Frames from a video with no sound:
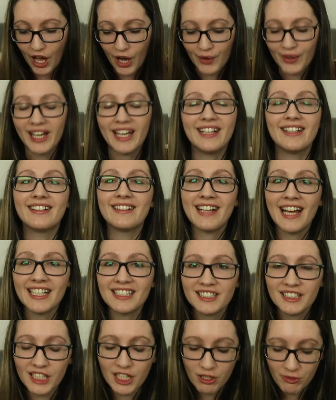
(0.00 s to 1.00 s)
Okay,
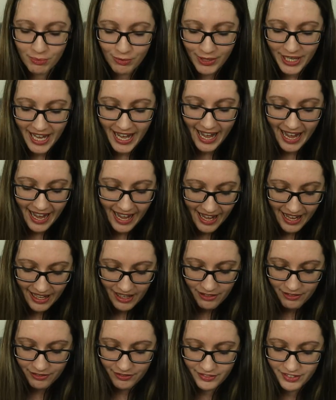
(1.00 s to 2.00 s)
next up we
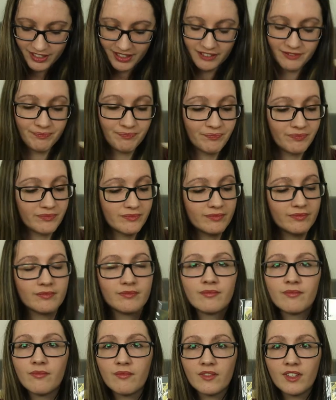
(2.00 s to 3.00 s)
have
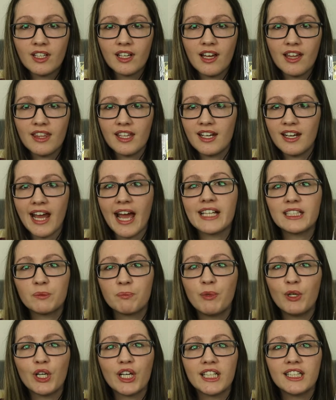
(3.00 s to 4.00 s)
the
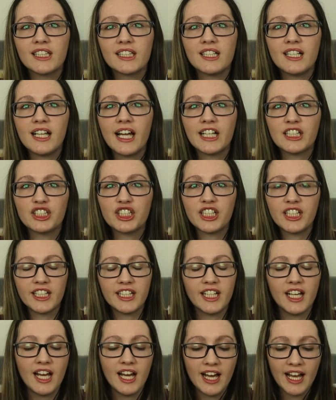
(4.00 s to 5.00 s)
next book in the
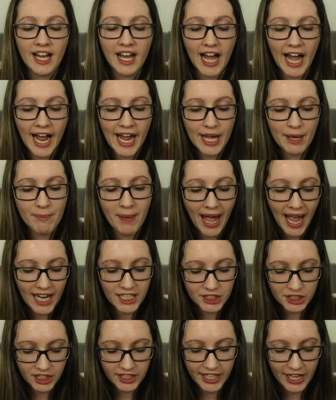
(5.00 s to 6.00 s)
collection. I am
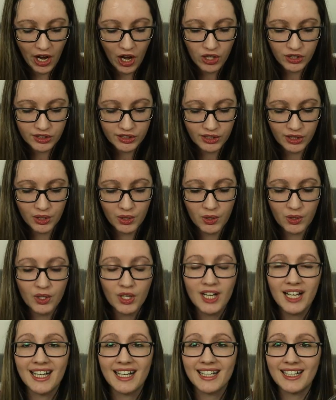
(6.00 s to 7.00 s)
actually also
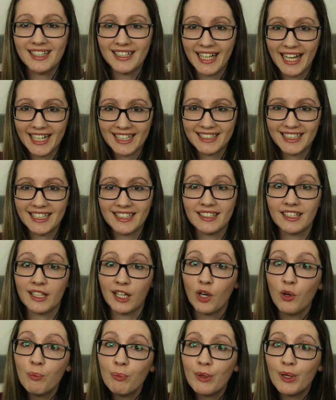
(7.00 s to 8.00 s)
collecting the
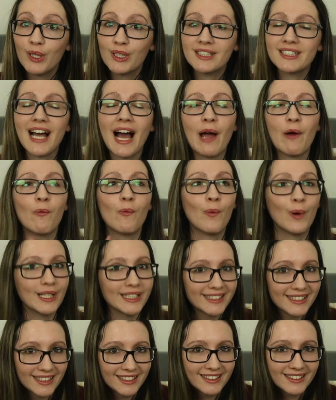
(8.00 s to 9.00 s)
notebooks. I
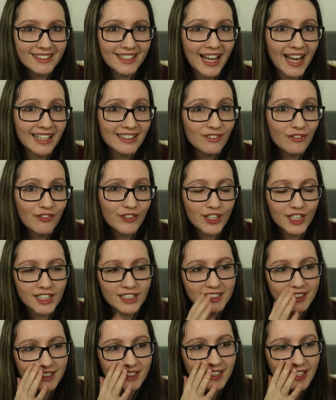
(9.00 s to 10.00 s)
wasn't at
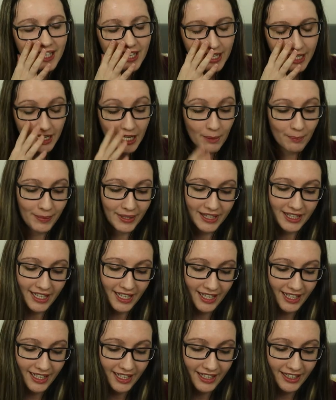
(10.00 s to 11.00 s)
first but
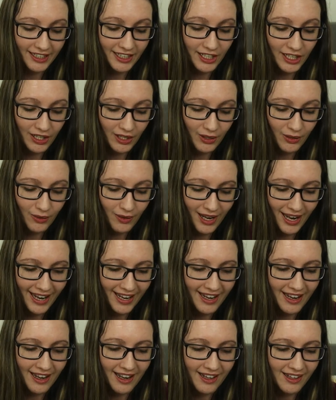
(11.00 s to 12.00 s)
then, you know,
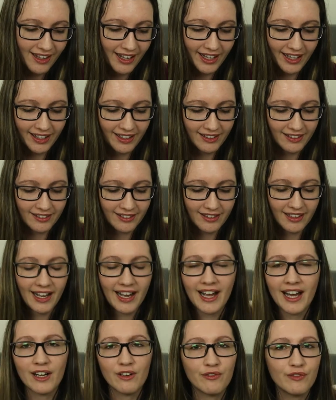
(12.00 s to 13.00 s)
I got like,
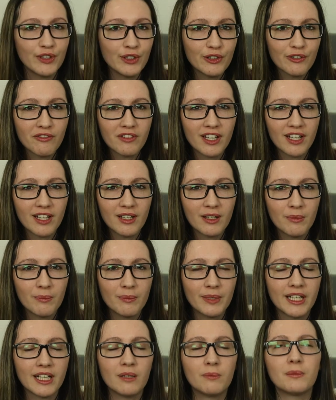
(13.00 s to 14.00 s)
I got a few of
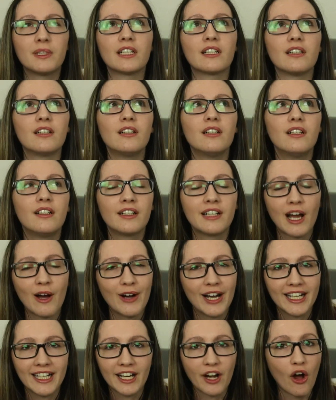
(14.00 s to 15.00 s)
them and I'm like, oh, now
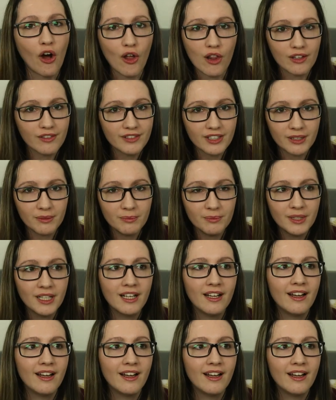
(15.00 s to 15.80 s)
I need all of them.